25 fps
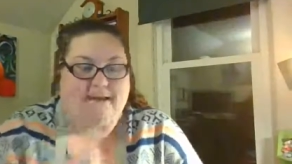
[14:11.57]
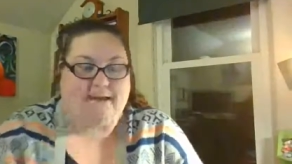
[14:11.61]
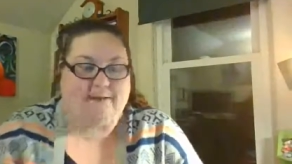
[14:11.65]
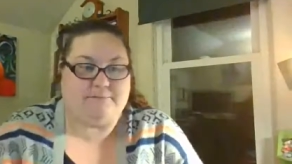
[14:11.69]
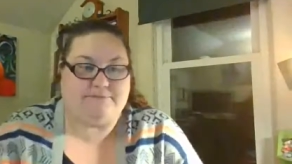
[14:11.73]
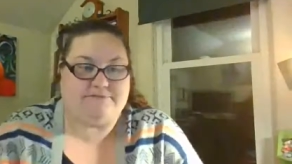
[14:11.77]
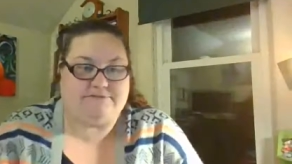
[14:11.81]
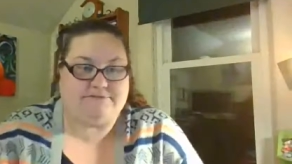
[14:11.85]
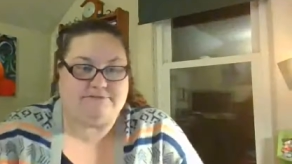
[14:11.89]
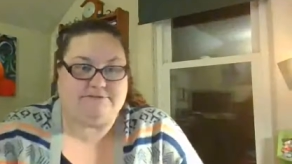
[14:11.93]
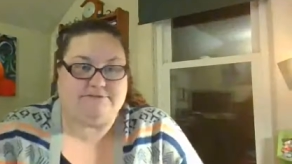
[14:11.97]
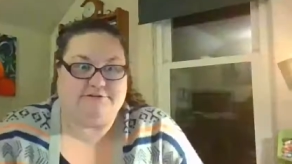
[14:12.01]

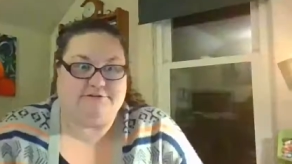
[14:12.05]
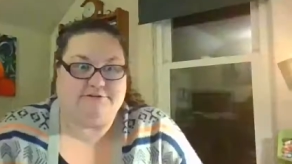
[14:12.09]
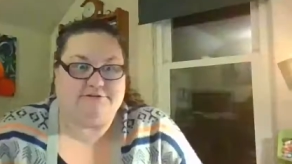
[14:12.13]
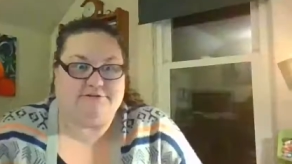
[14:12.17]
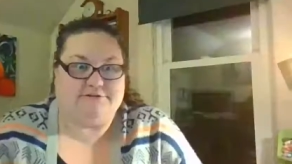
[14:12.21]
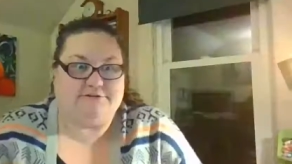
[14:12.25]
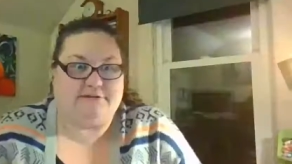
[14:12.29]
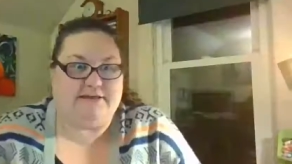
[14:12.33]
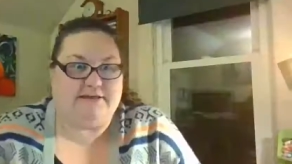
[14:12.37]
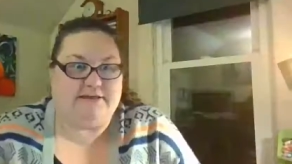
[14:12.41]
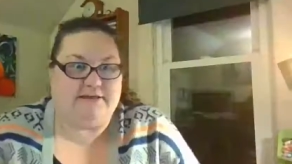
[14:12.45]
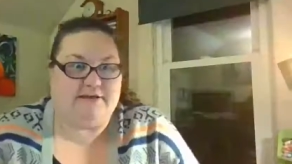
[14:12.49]

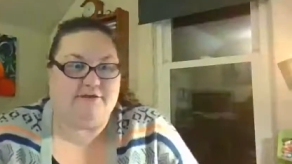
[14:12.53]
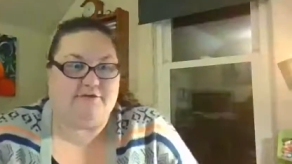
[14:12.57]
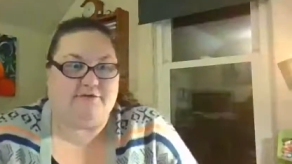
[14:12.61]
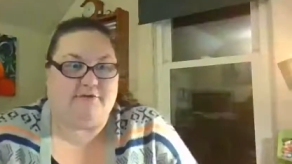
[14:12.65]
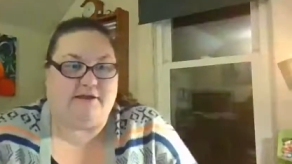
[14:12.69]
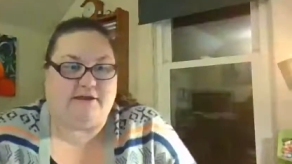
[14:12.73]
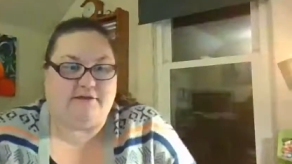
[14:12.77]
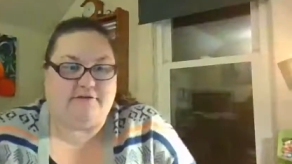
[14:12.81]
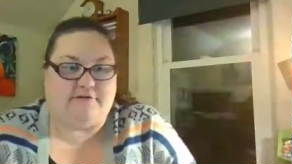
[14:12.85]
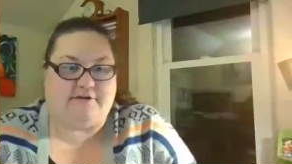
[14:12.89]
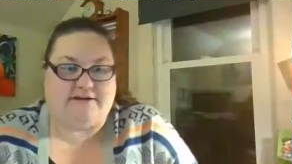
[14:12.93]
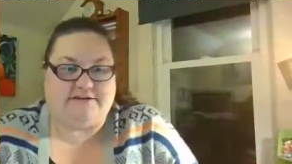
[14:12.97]
Absolutely.
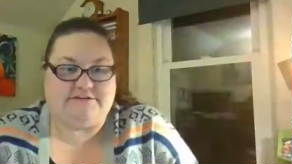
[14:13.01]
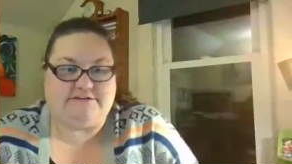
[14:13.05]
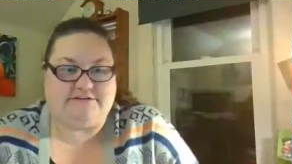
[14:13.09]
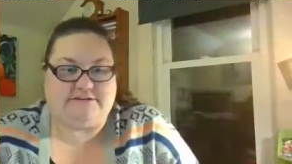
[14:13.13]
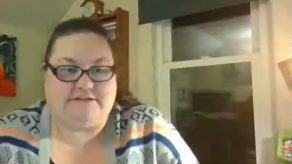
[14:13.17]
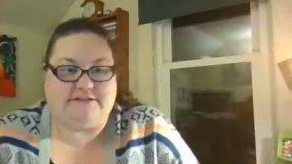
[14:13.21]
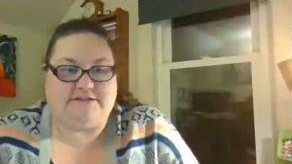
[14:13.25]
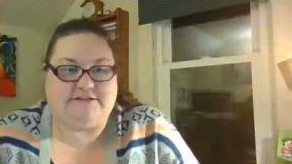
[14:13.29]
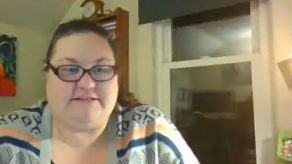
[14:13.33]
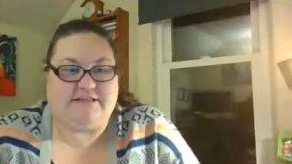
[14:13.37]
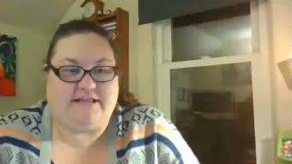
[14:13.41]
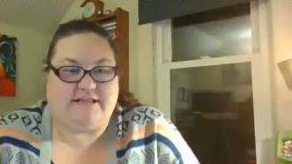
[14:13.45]
Great
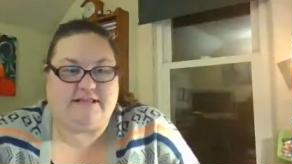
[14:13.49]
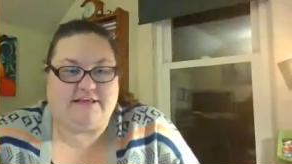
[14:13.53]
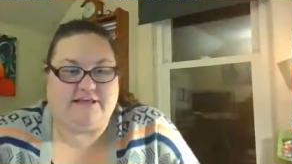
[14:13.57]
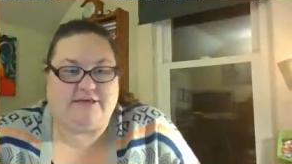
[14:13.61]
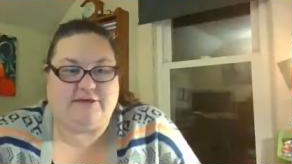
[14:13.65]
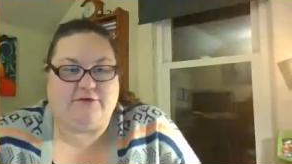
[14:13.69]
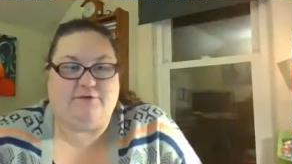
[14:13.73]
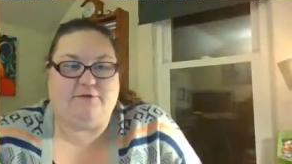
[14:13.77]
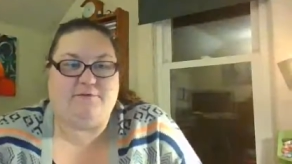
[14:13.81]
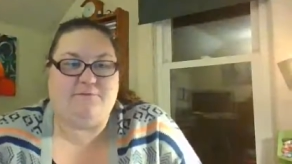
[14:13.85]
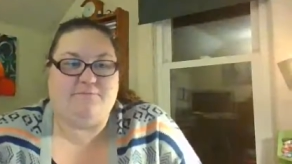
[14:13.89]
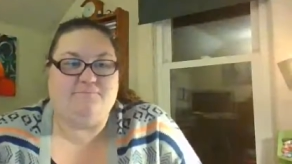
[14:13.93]
question. Thank
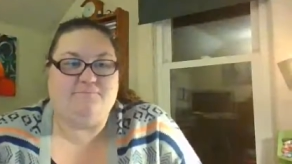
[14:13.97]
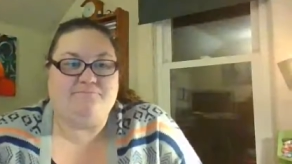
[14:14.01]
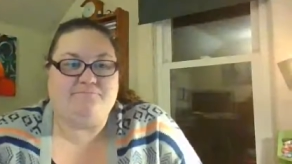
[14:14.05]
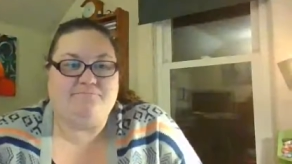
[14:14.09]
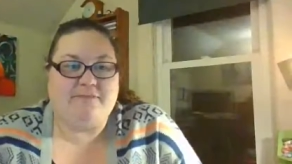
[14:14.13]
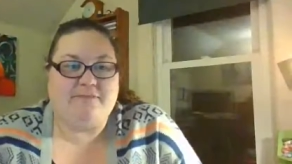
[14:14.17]
you.